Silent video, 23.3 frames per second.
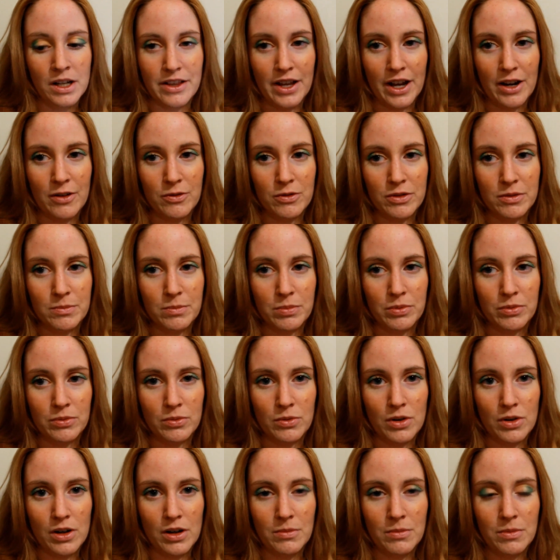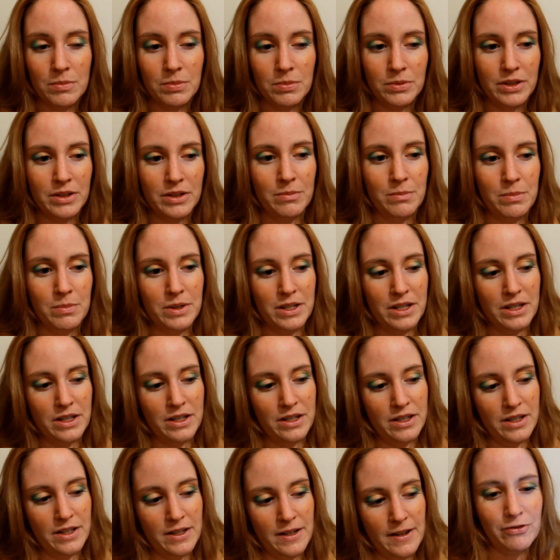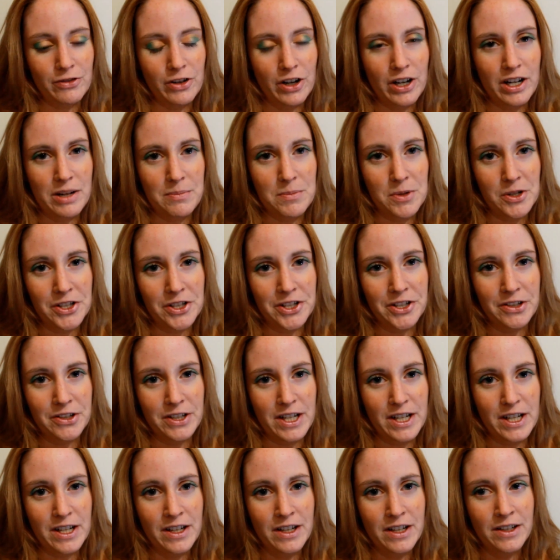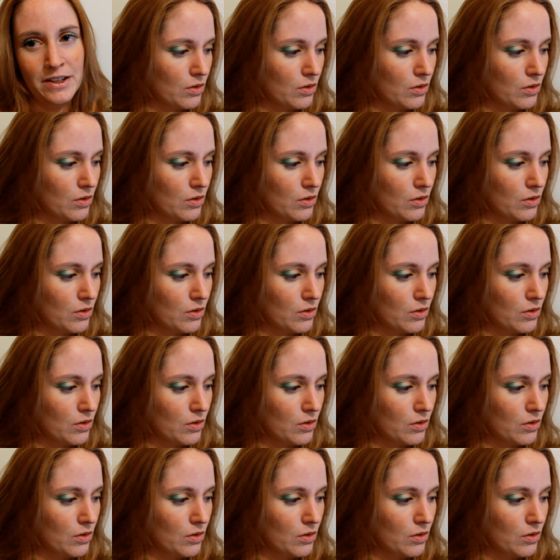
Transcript: That would probably be Freddie Mercury.